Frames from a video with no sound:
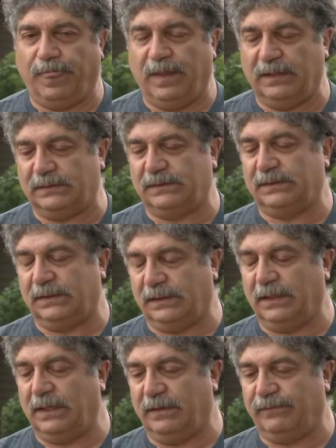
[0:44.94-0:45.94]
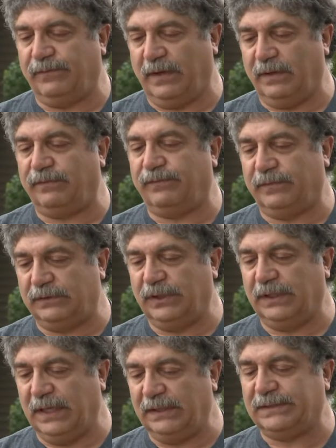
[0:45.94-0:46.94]
this, if if
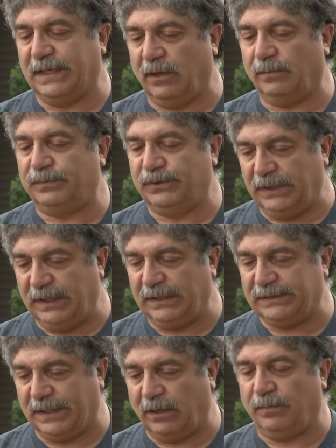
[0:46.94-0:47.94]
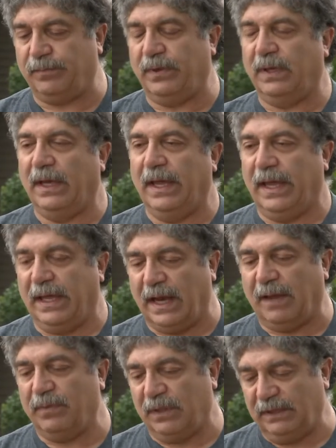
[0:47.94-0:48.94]
she needs help, she needs help and
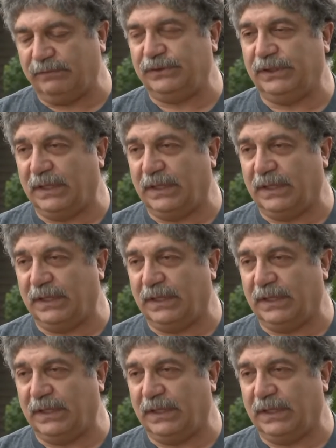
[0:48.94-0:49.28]
I believe she